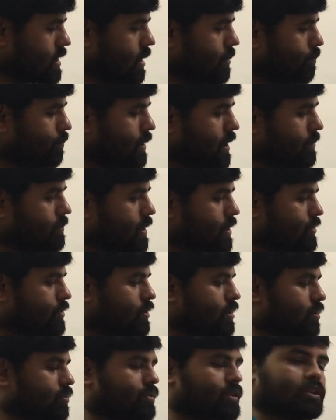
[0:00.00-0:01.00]
complementary
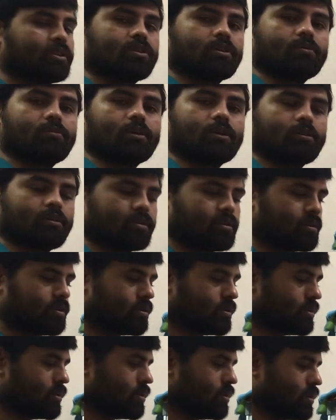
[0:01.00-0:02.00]
of this event.
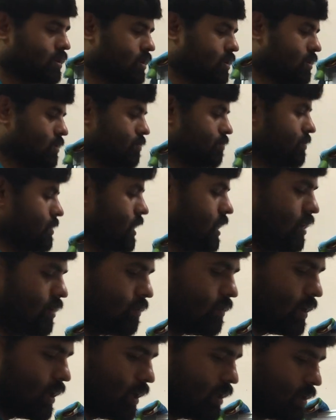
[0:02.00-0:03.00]
P
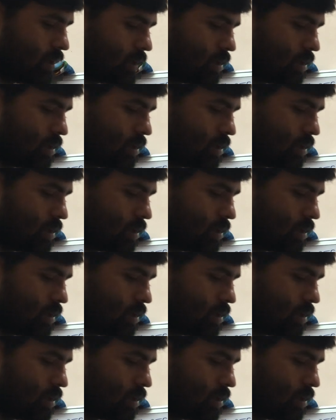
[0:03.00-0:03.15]
bar,